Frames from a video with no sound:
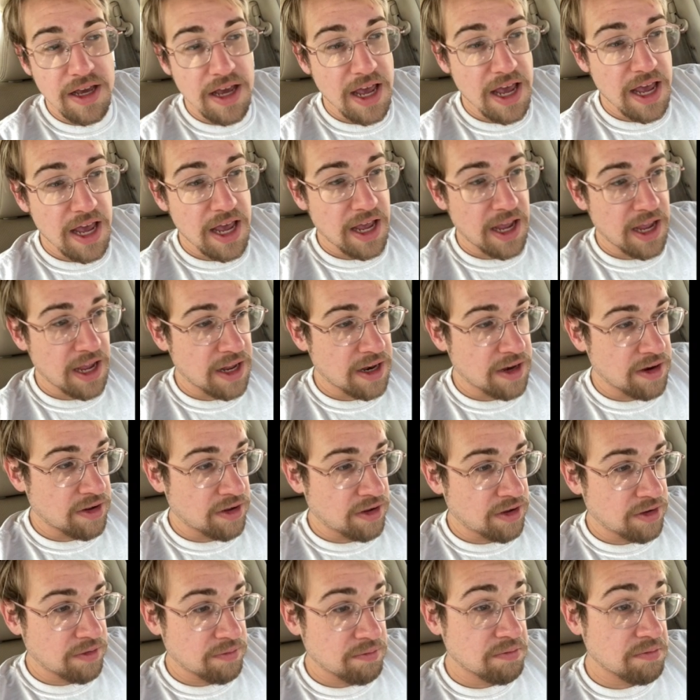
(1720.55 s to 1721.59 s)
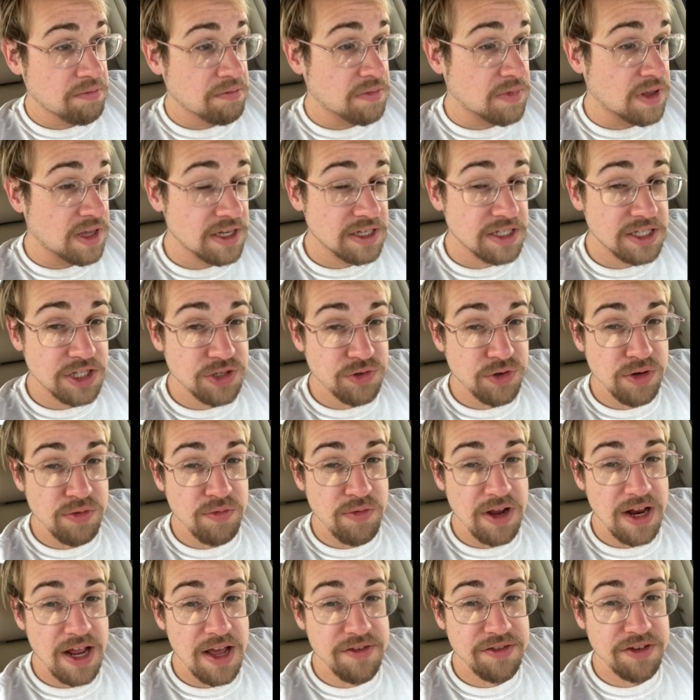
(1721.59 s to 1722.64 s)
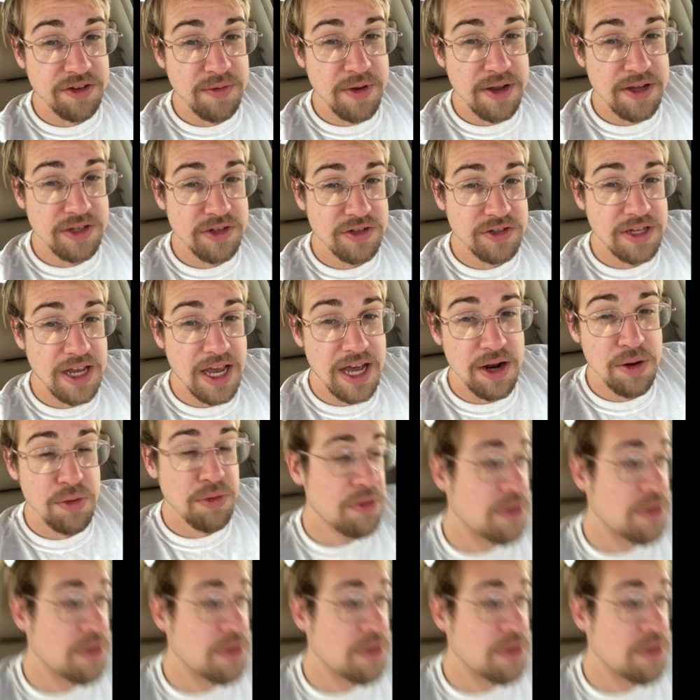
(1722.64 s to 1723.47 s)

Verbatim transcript: And uh, history might have some answers. I don't